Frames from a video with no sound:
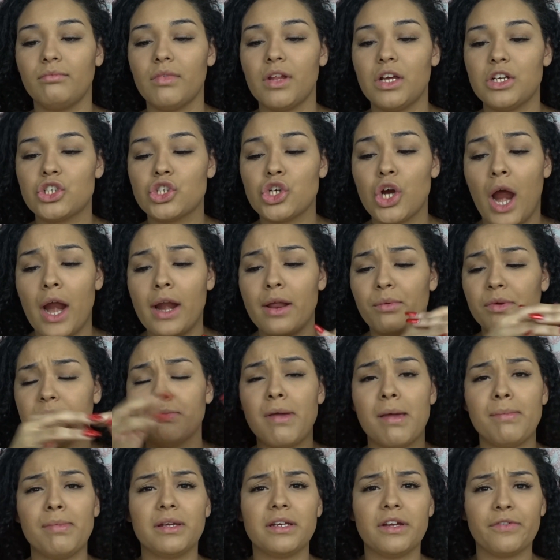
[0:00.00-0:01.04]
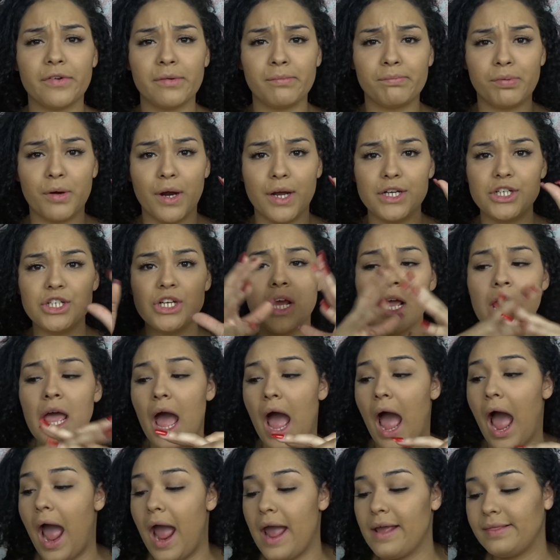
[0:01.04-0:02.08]
tried it with maybe a different brush.
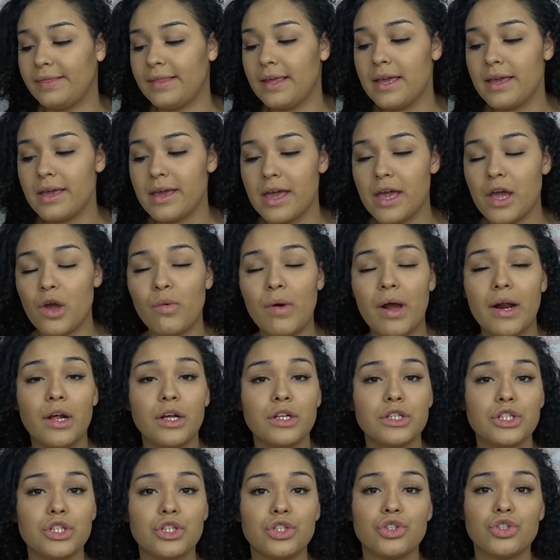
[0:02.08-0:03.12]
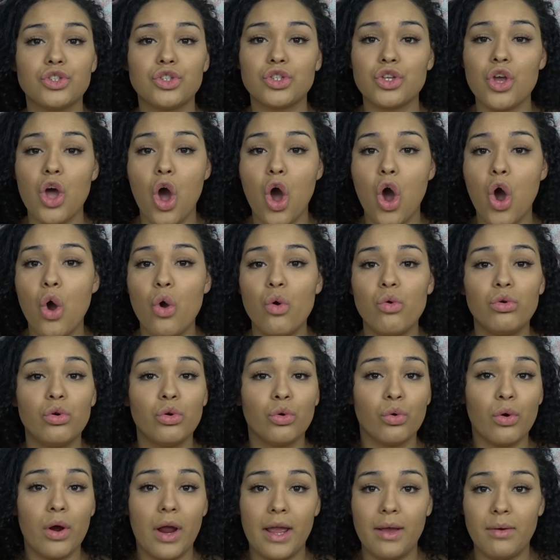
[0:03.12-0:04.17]
I think it went on so
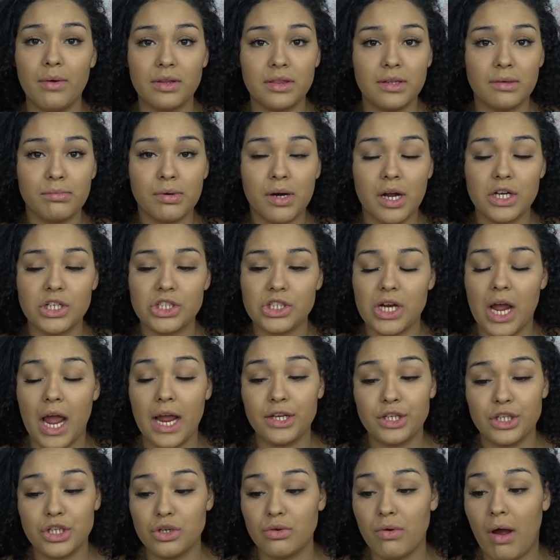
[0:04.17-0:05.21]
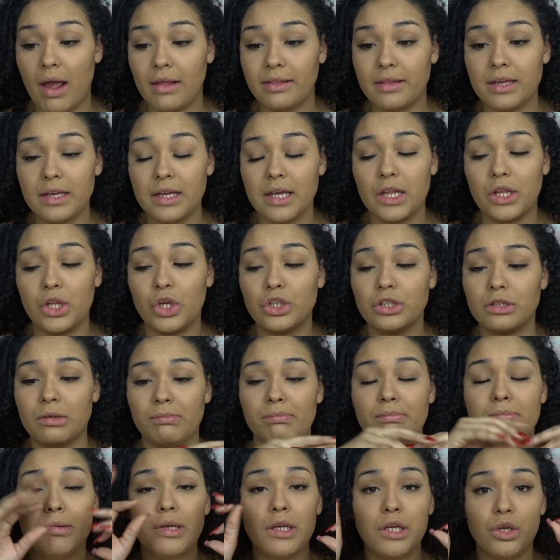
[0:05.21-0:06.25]
great with the brush. I do. I think it looked
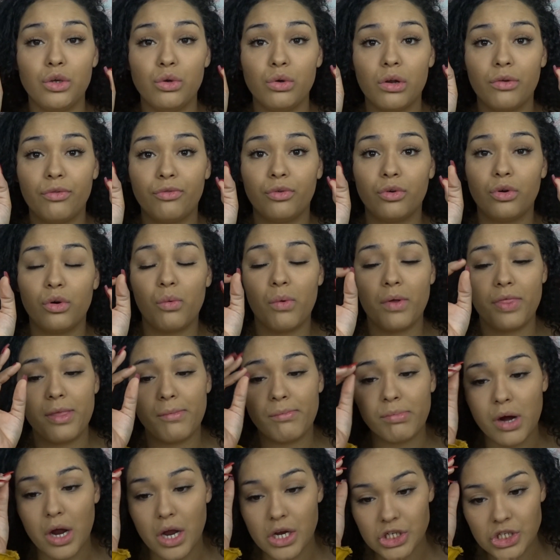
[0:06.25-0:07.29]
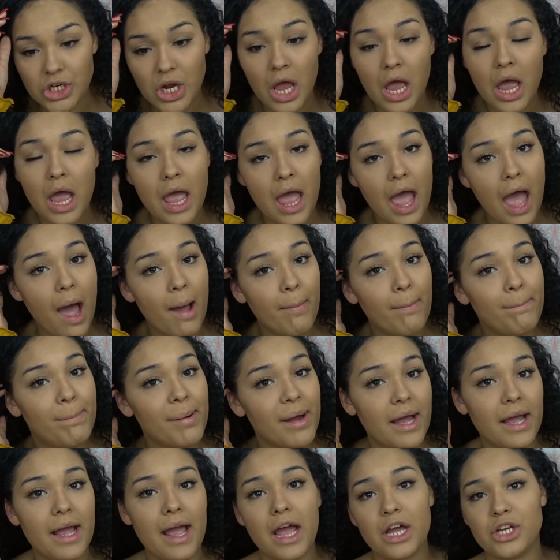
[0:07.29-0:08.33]
beautiful with the brush.
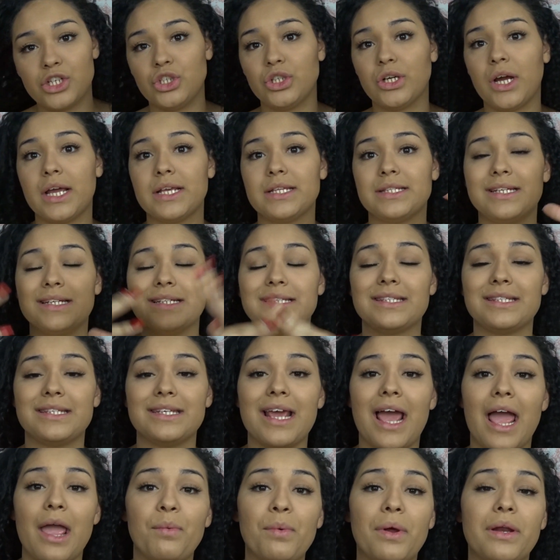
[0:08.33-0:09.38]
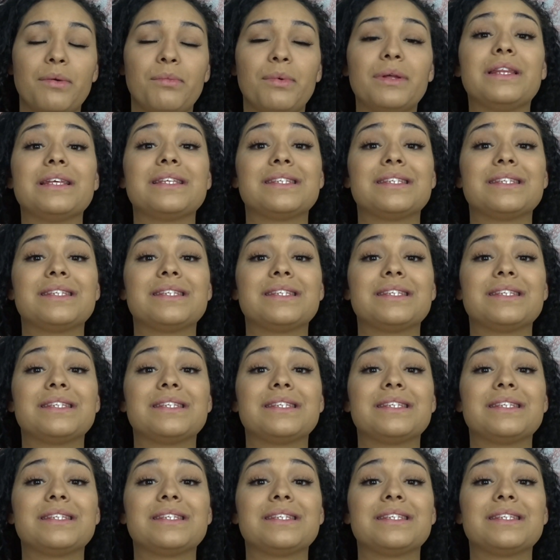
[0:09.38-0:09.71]
But as you guys did see, I went in with a